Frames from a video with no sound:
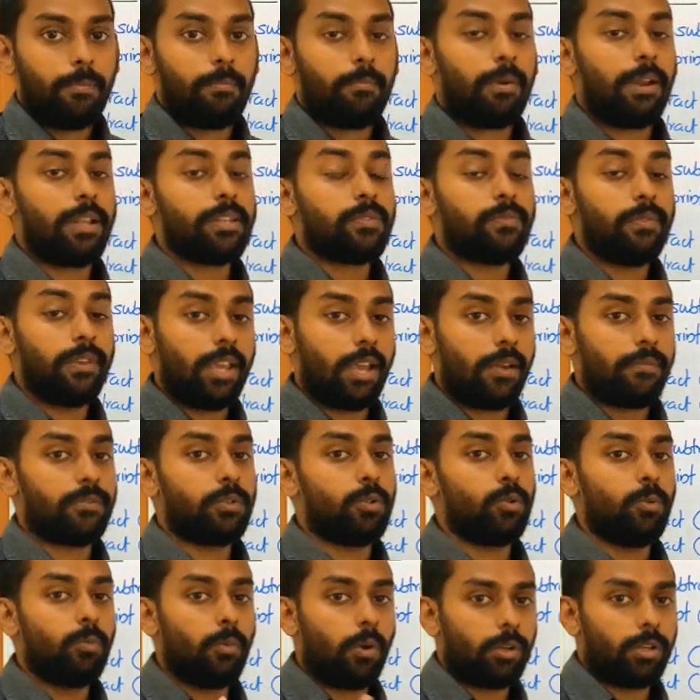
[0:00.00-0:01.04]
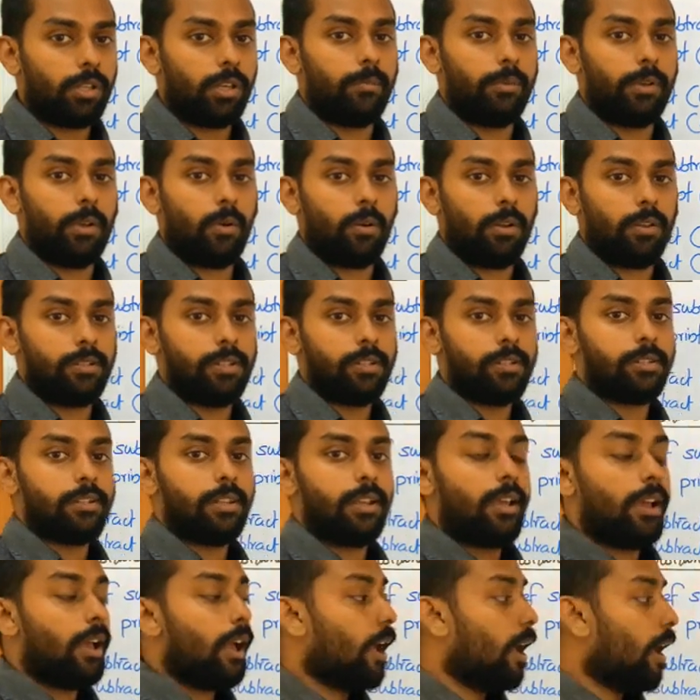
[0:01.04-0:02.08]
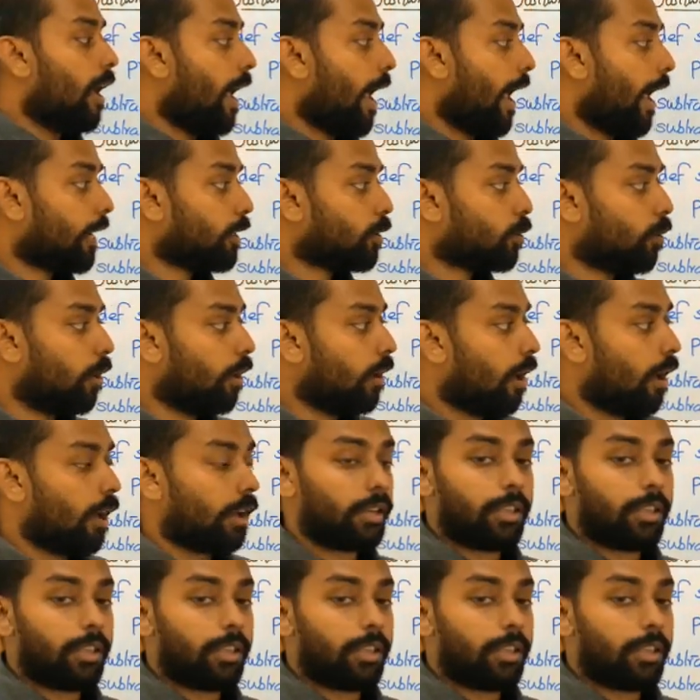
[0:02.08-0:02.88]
Plus we have two more terminologies: actual